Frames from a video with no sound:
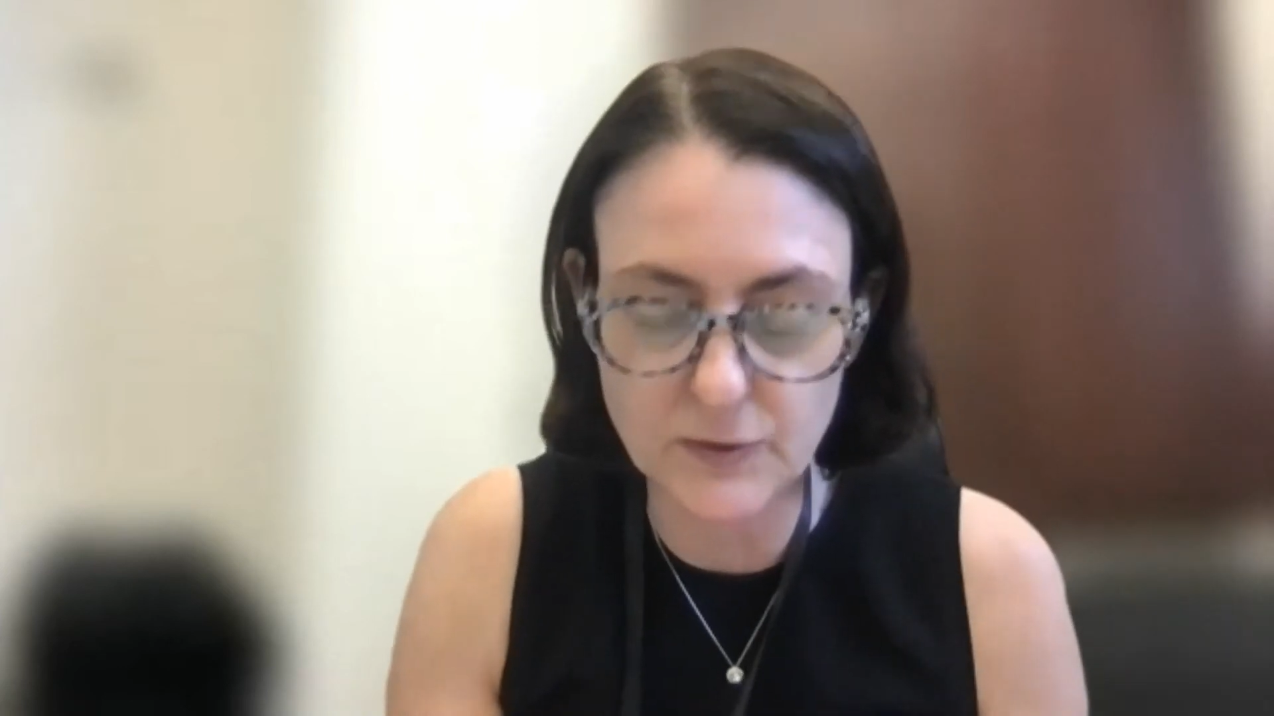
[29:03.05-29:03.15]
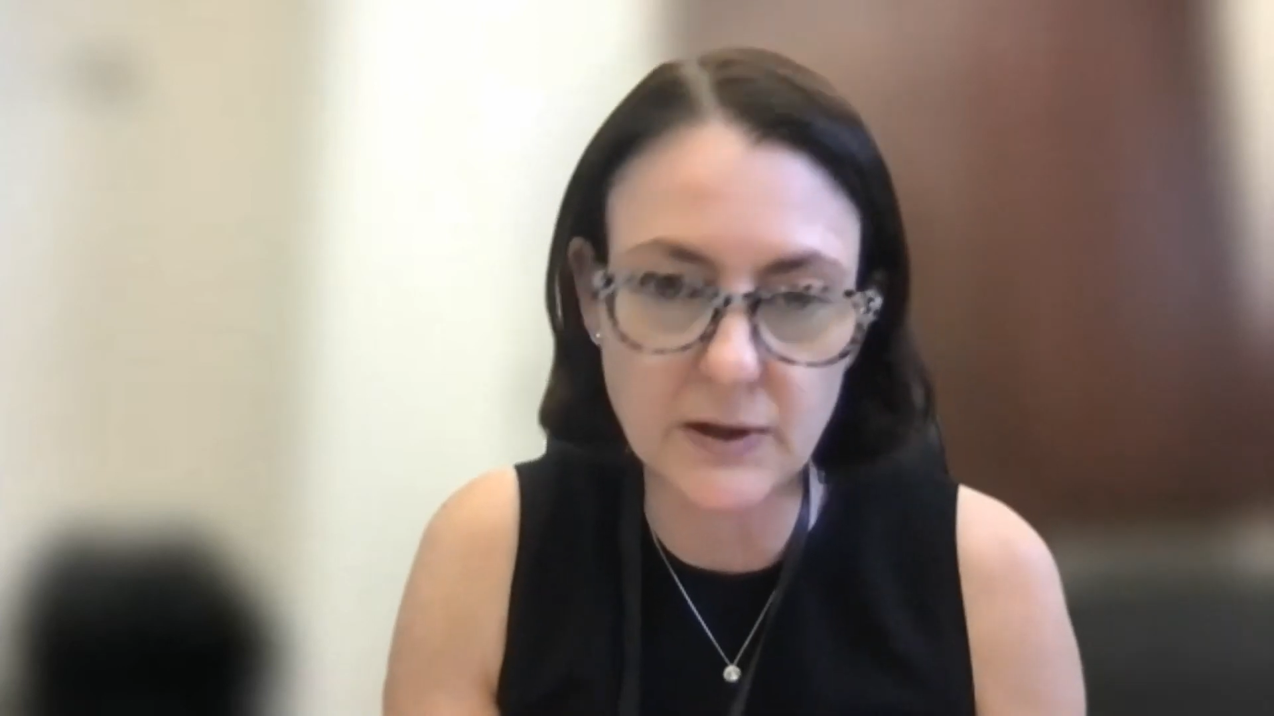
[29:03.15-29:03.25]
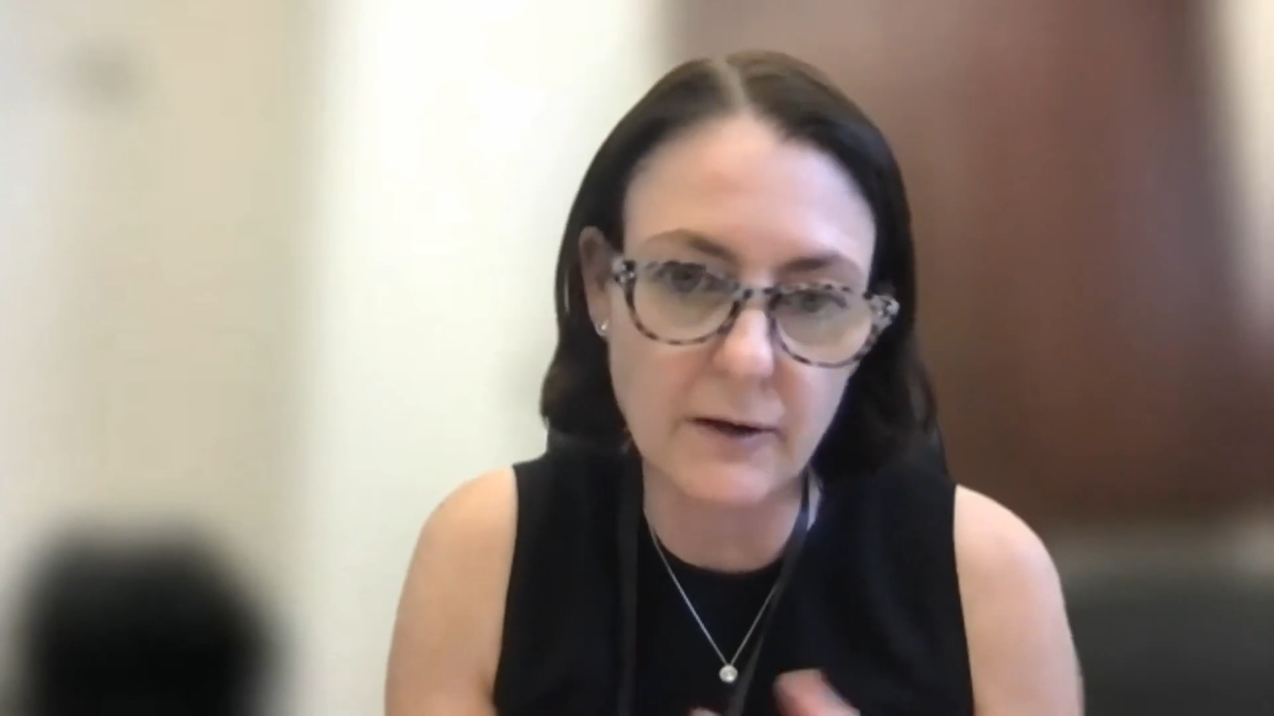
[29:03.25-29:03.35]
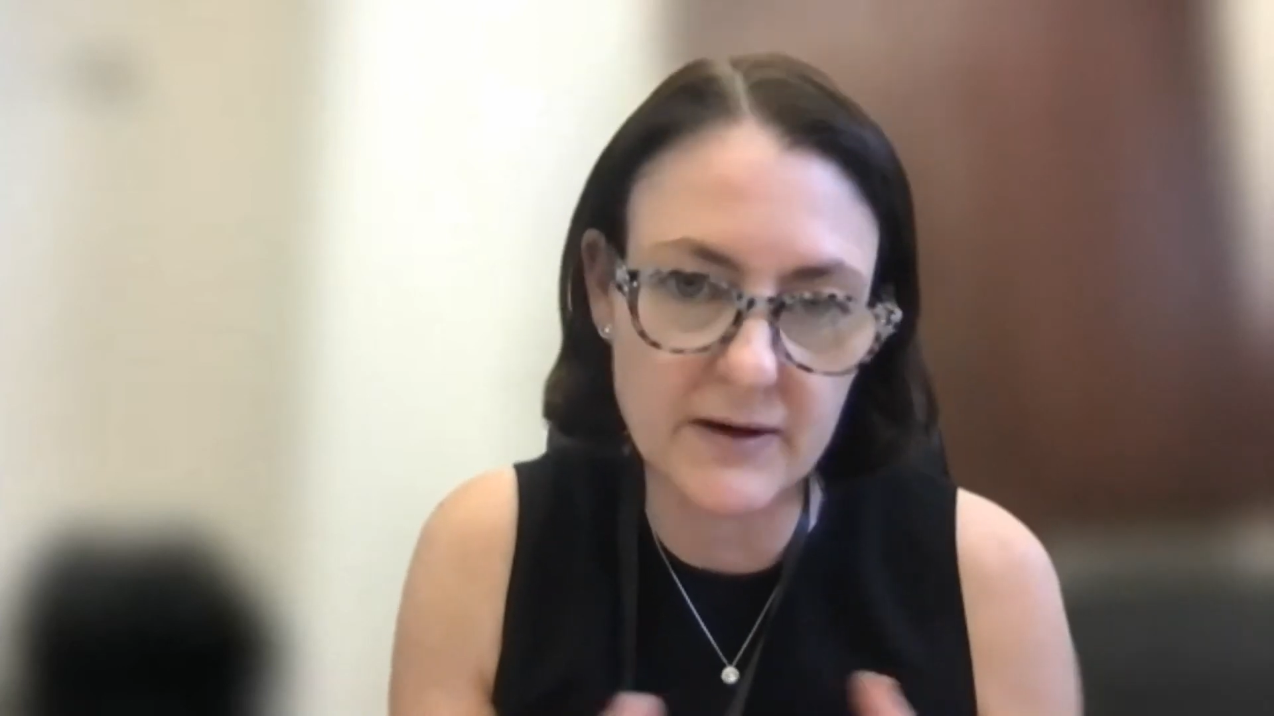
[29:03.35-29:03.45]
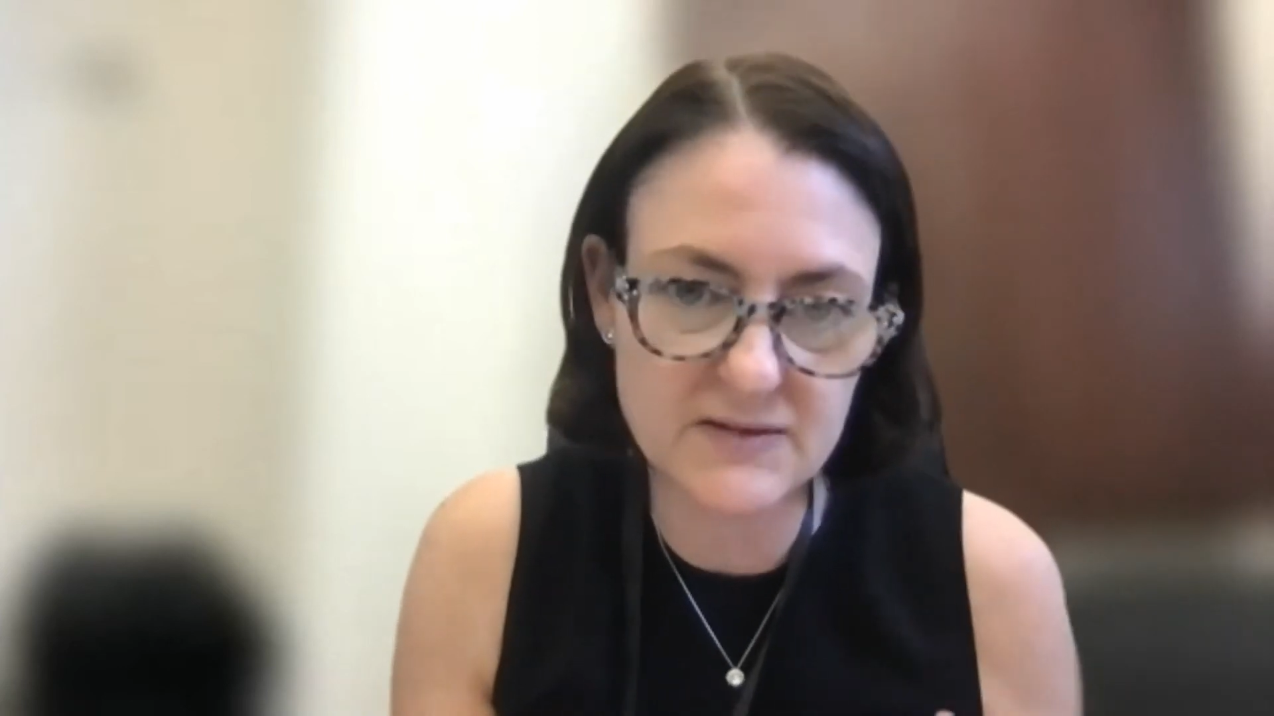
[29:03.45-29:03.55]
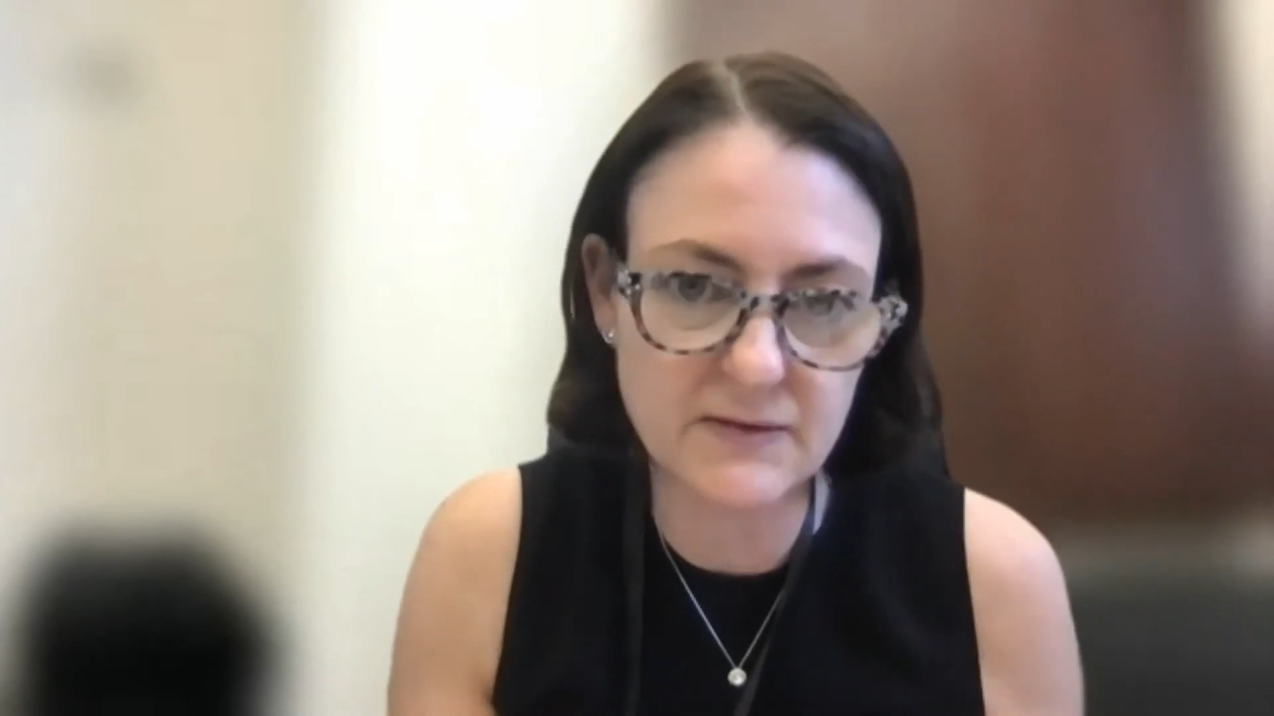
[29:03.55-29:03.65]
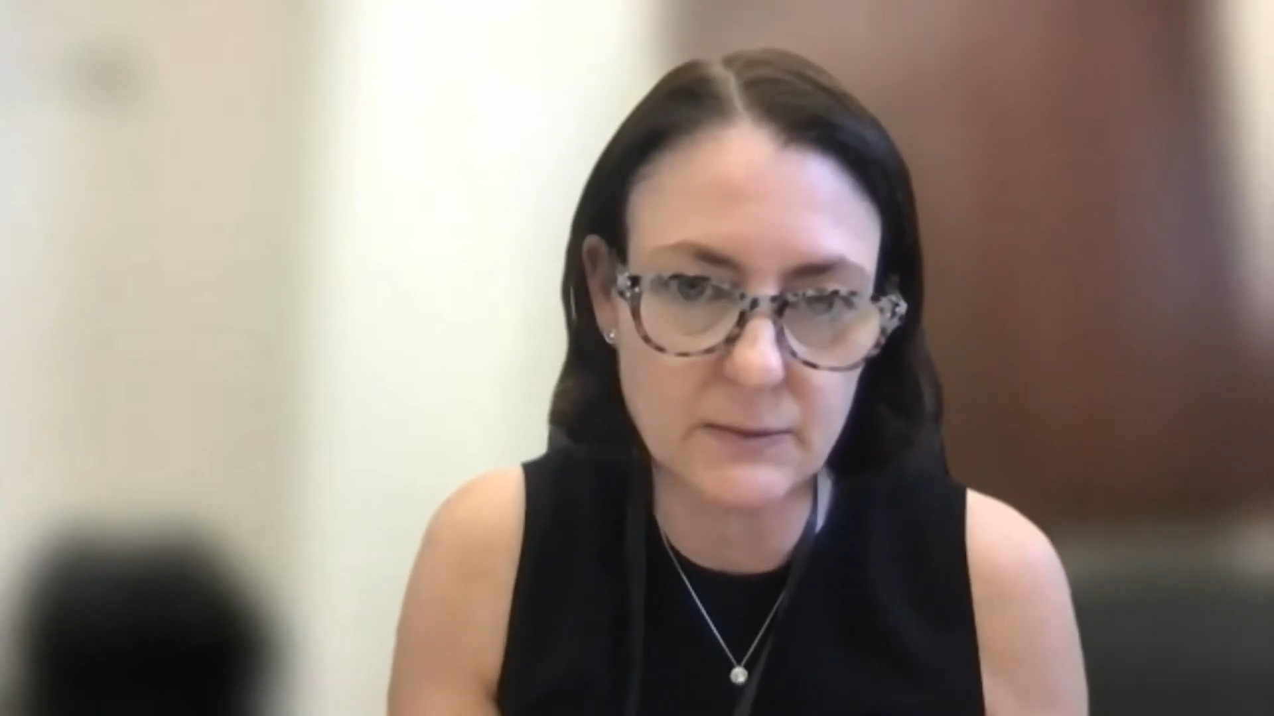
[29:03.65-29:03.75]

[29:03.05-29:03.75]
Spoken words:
and RSV,